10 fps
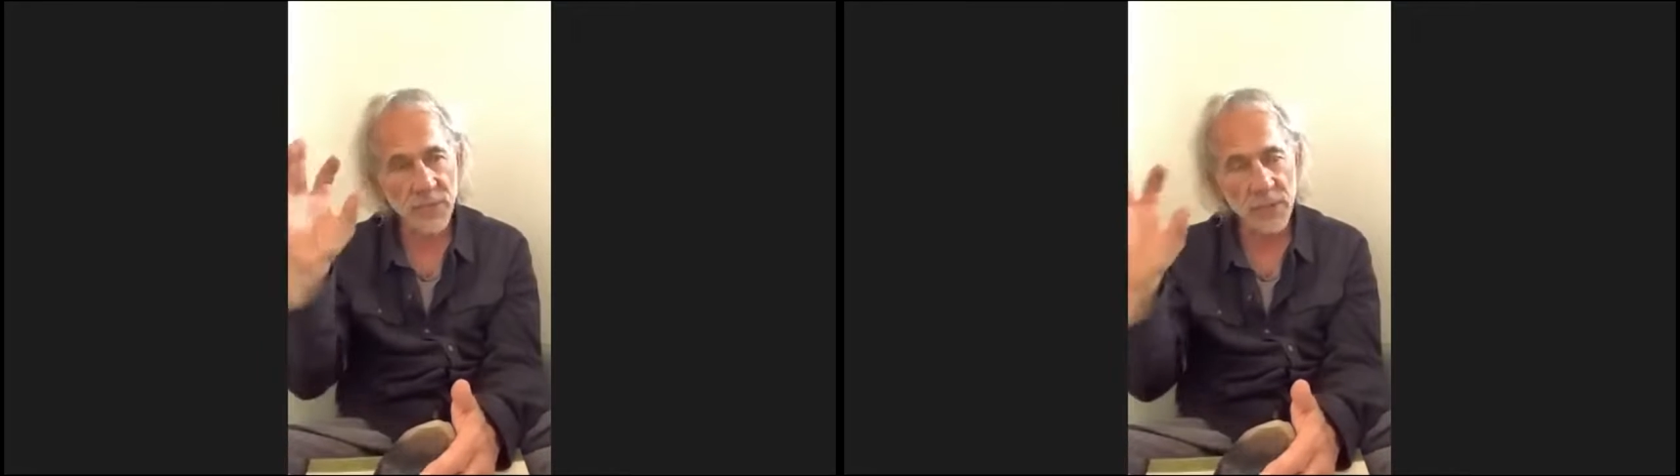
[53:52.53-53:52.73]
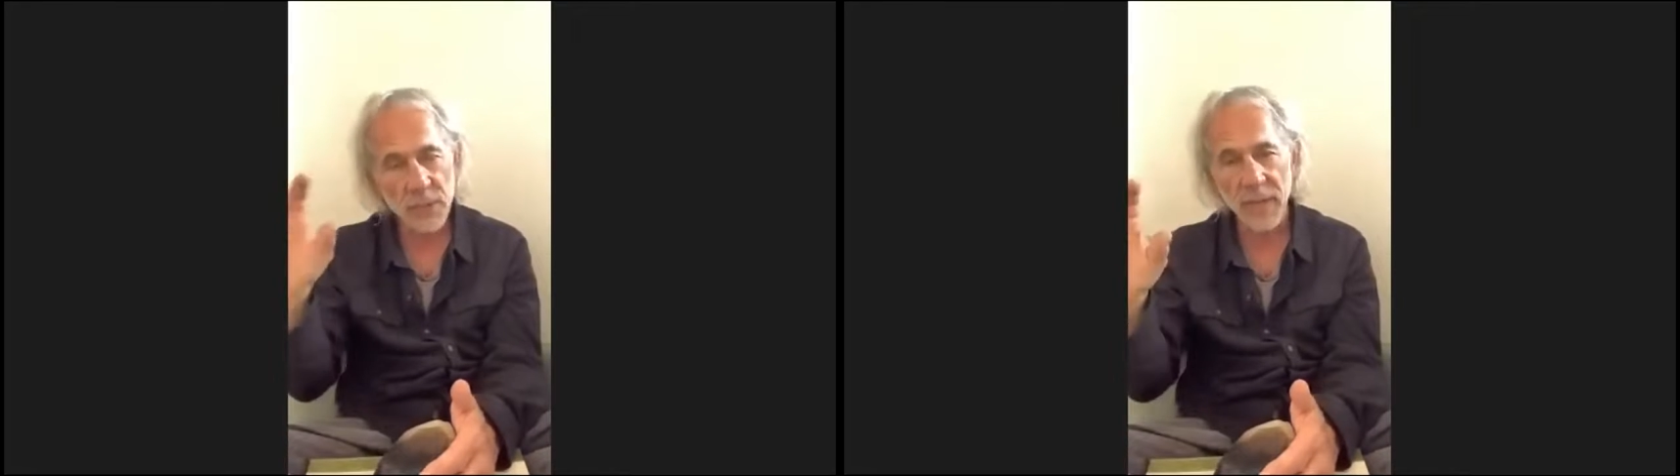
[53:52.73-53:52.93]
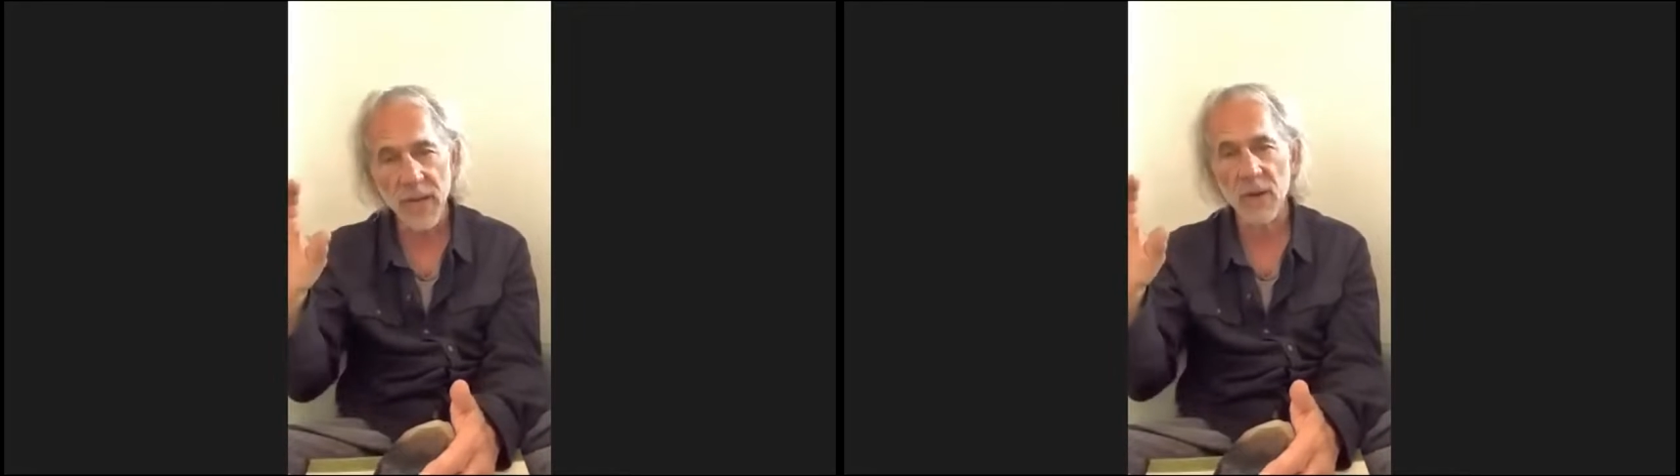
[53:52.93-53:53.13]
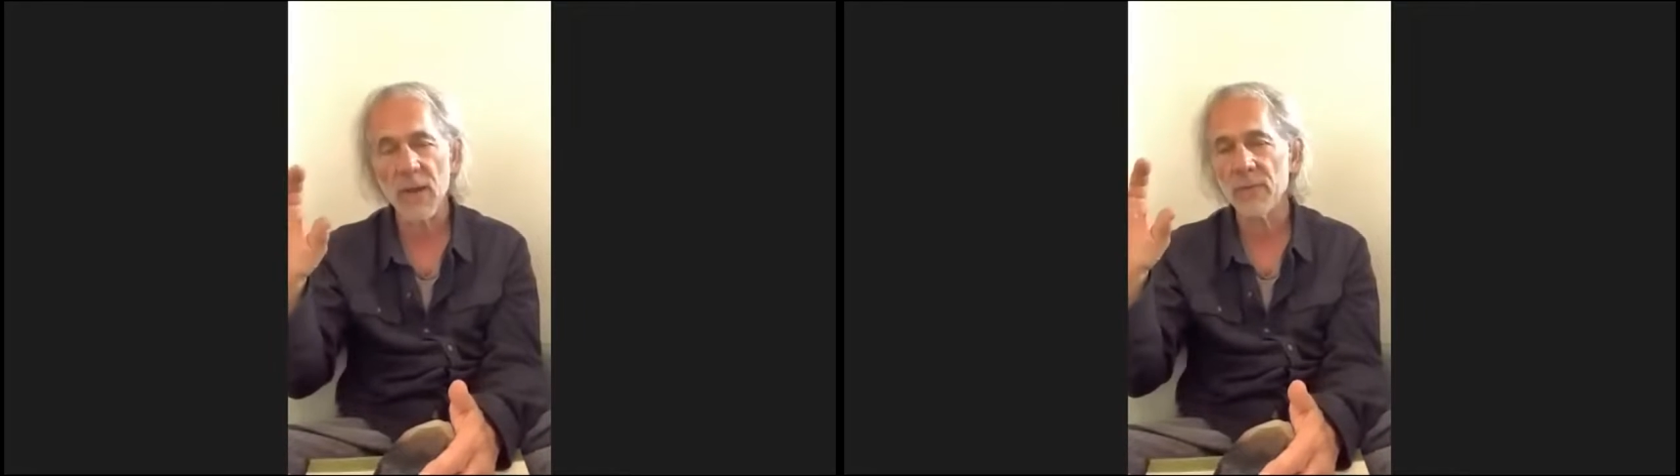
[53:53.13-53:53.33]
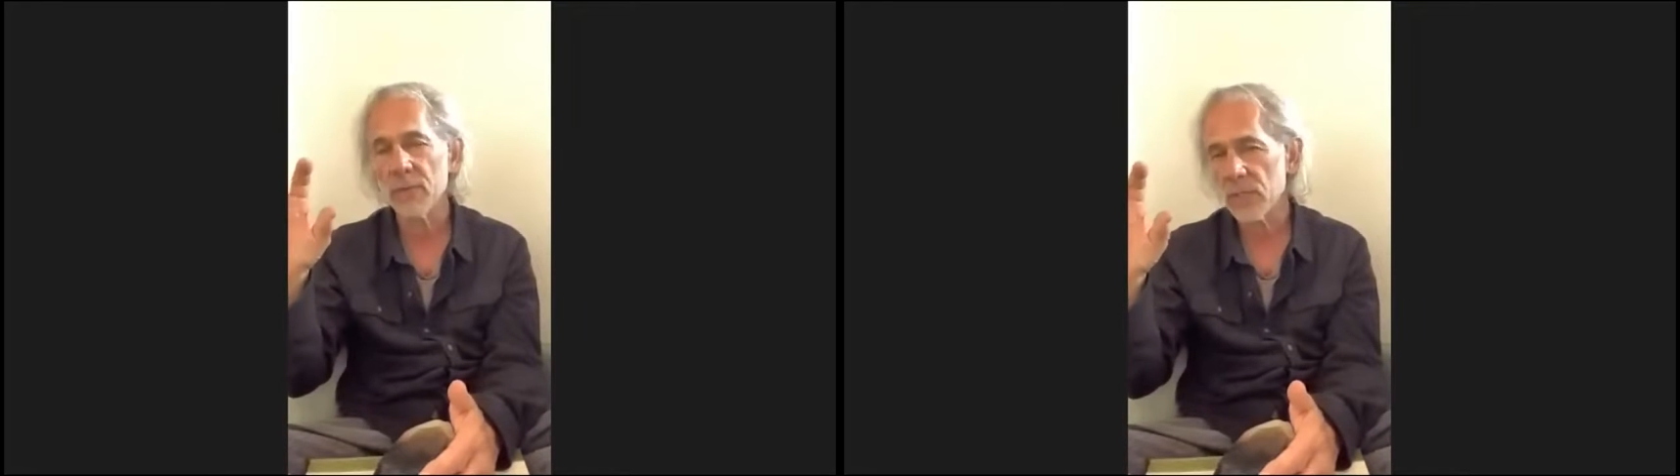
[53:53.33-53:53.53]
extremely
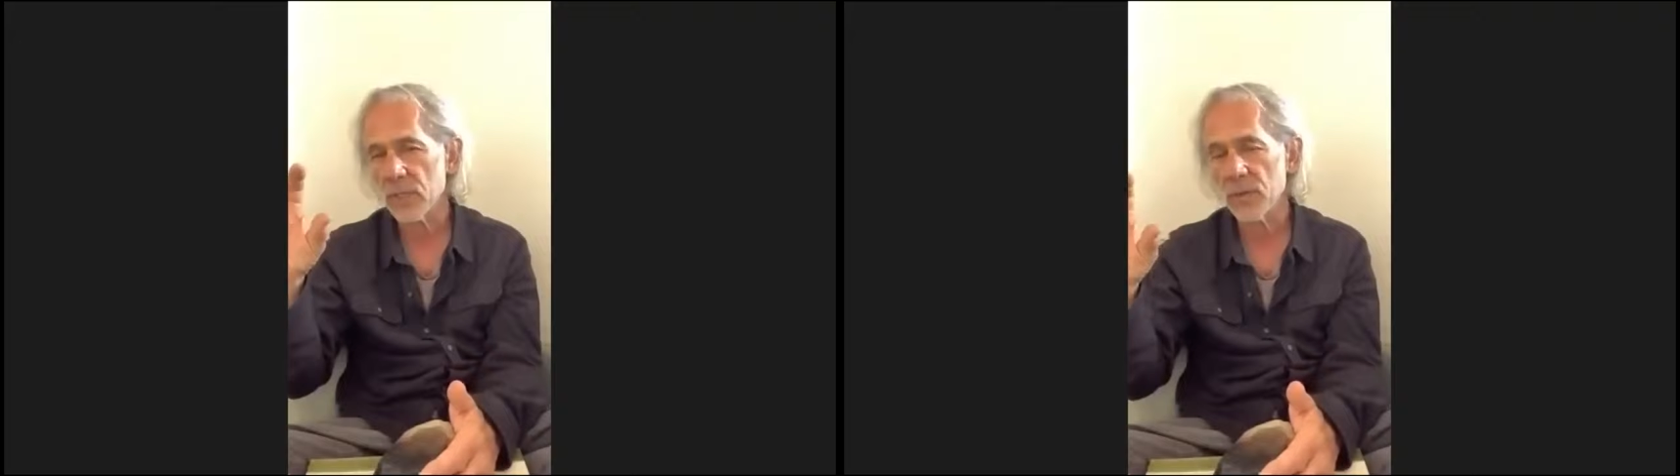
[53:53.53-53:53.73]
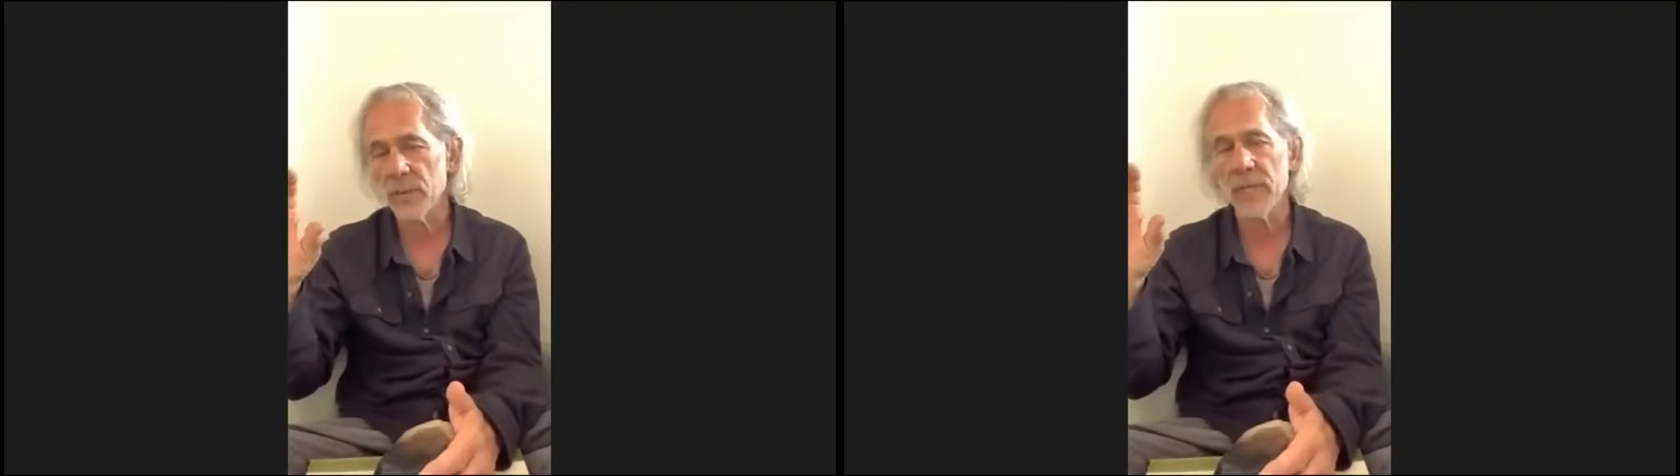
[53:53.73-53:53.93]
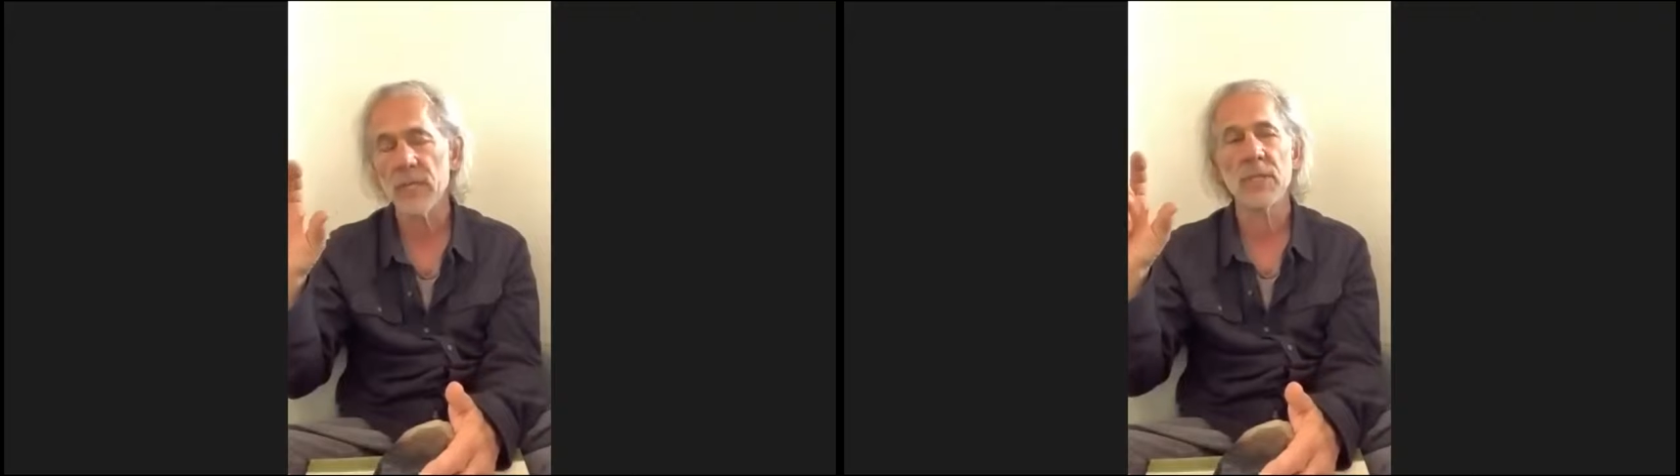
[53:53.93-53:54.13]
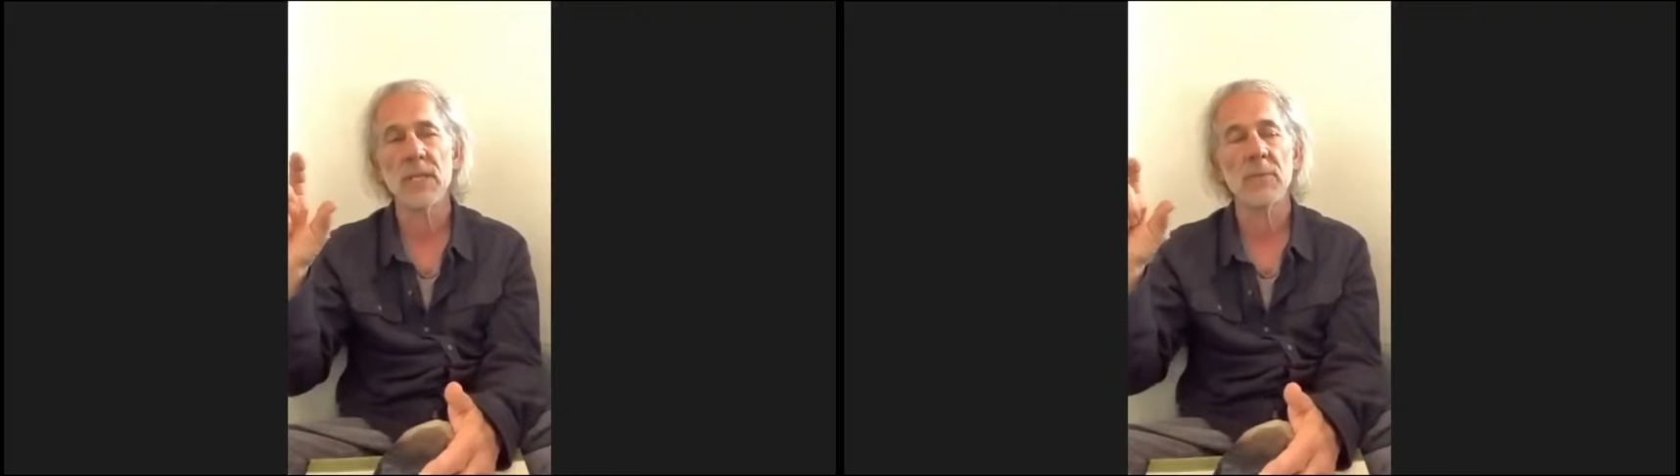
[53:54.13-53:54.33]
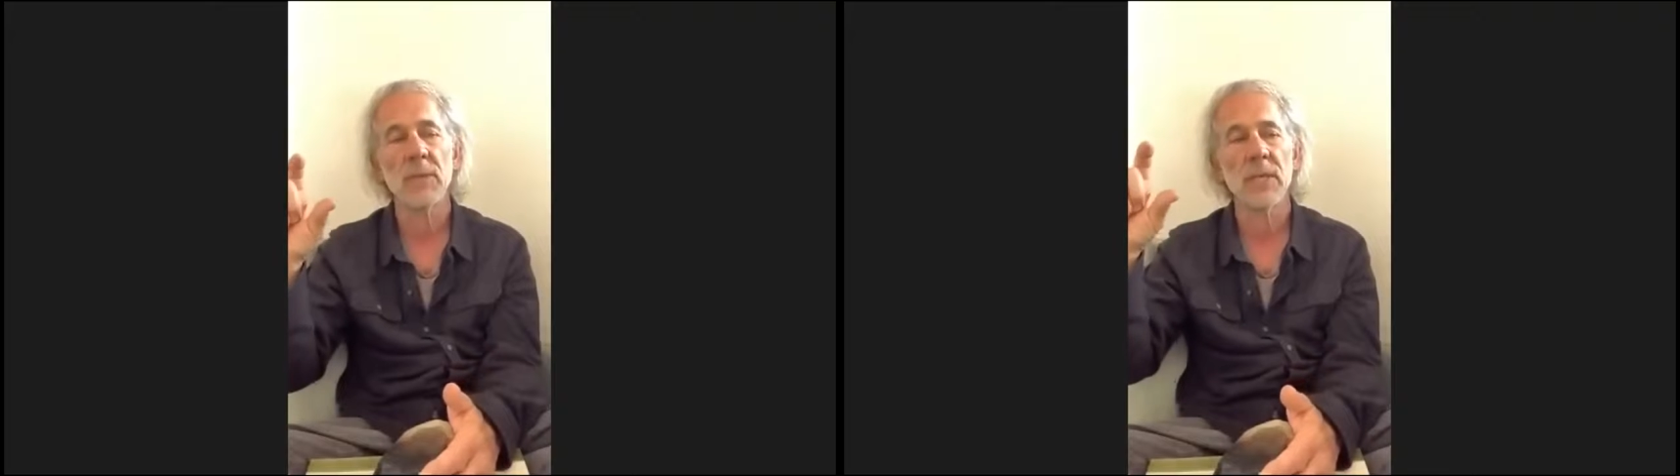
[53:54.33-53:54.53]
interesting to me because it
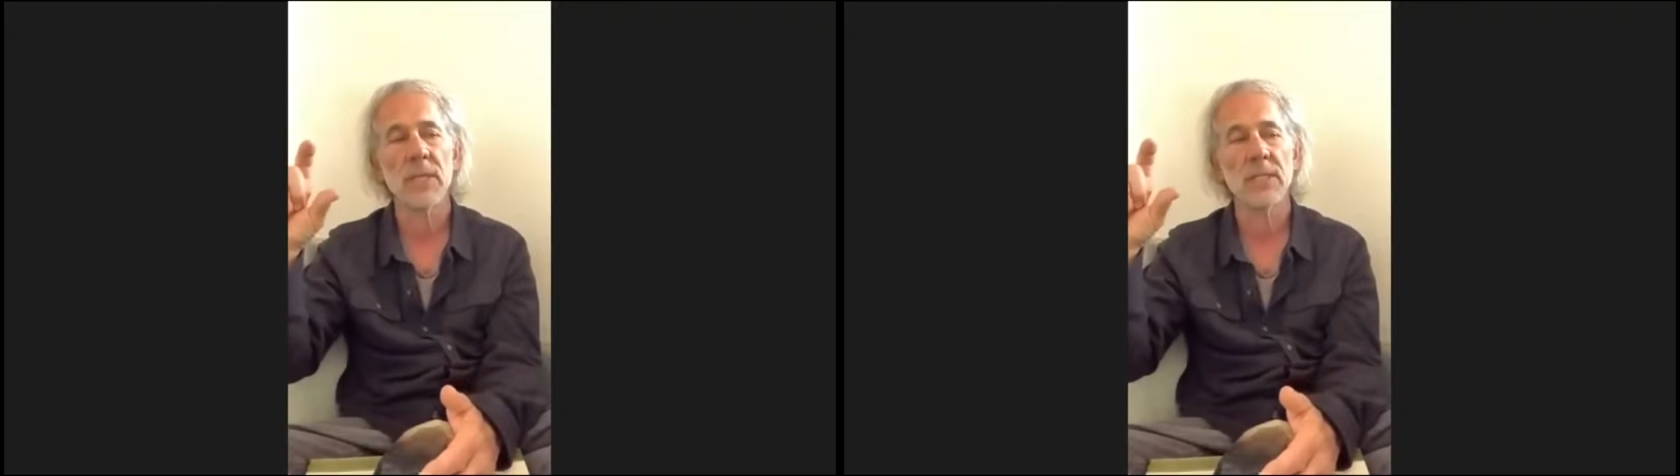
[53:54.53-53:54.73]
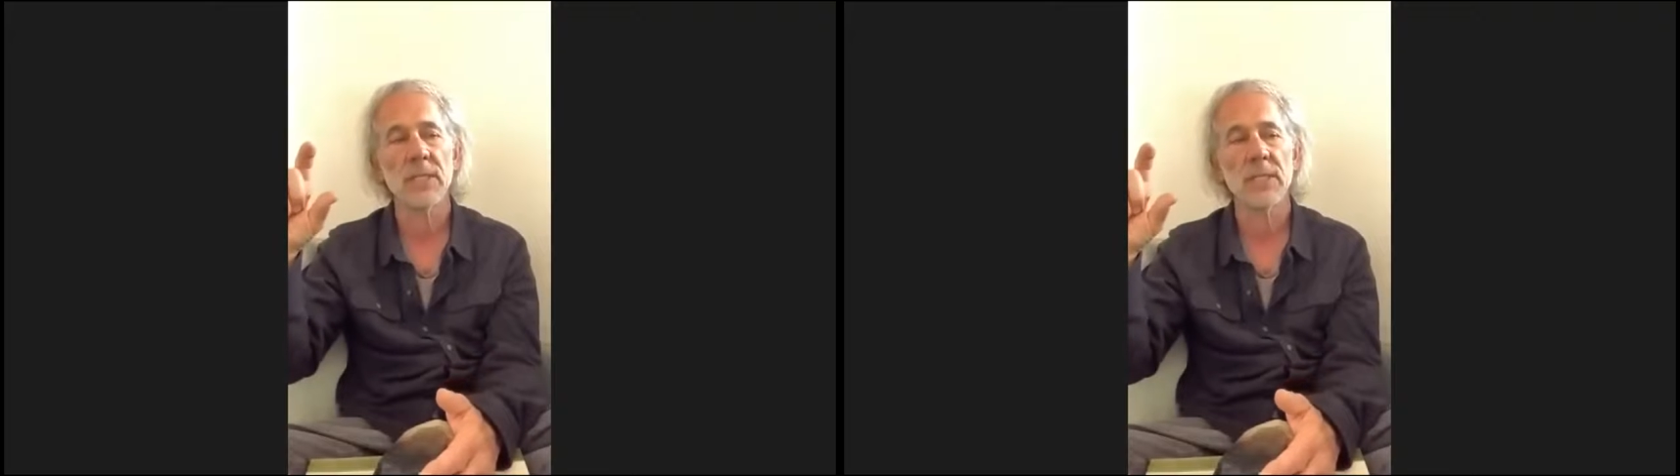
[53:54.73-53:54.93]
says